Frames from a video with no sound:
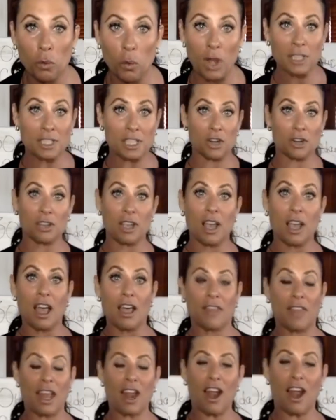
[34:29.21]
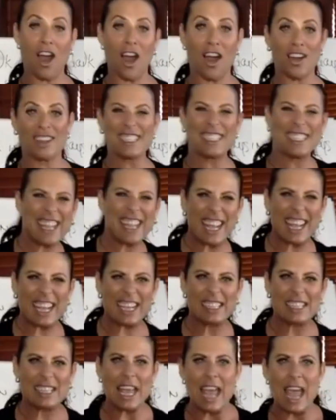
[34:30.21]
Ones that are
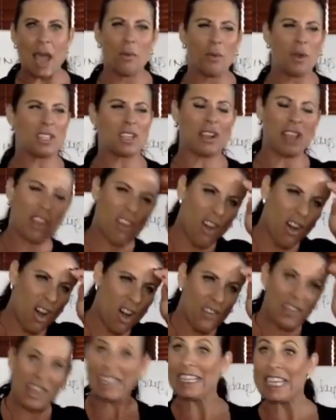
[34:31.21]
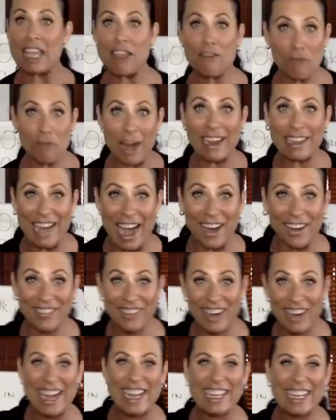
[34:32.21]
cynics and ones that are like, oh, they leave right now,
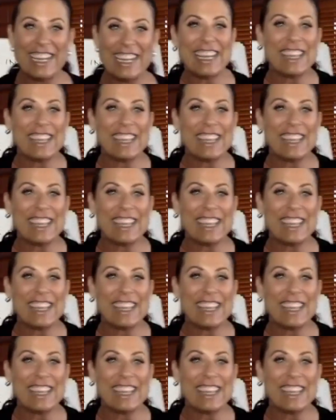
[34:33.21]
right?